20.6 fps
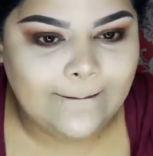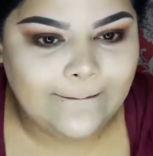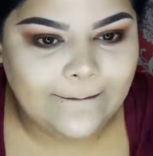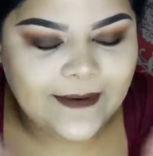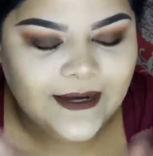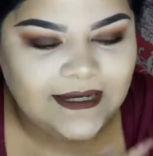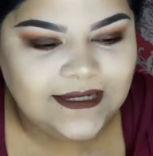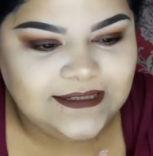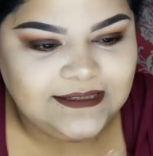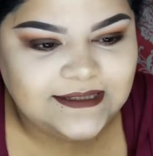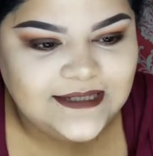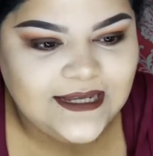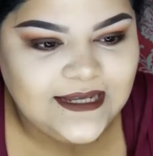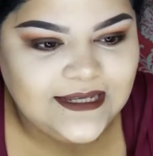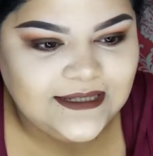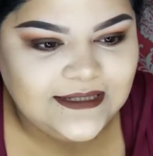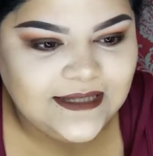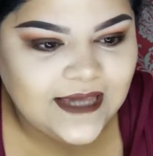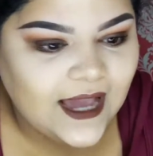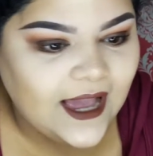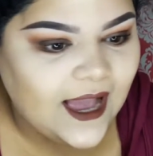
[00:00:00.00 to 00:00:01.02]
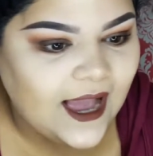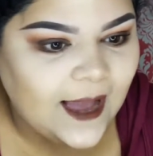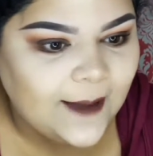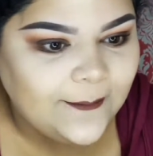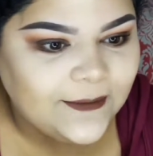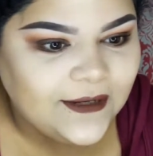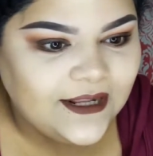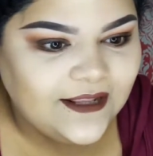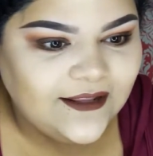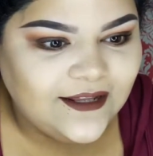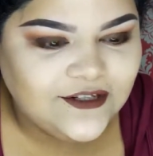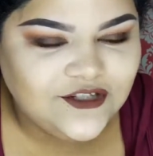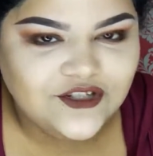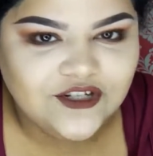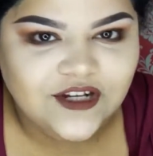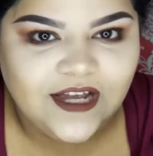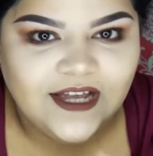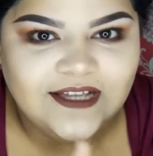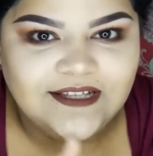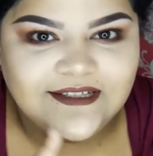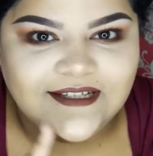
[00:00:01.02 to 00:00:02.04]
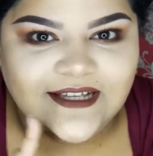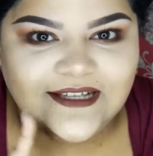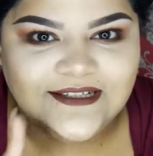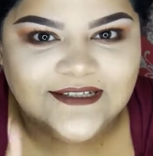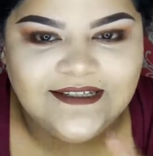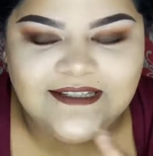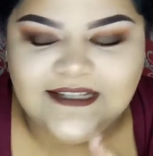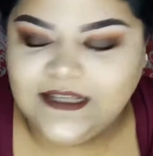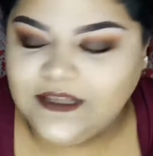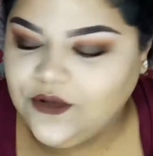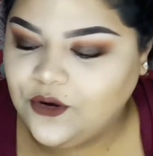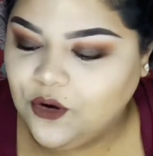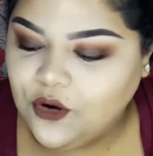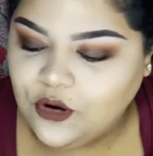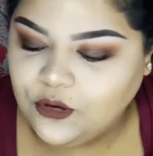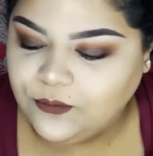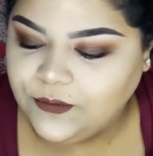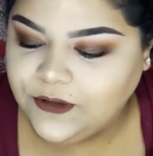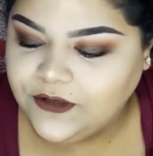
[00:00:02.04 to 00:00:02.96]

But yeah, I'm gonna let you guys see the whole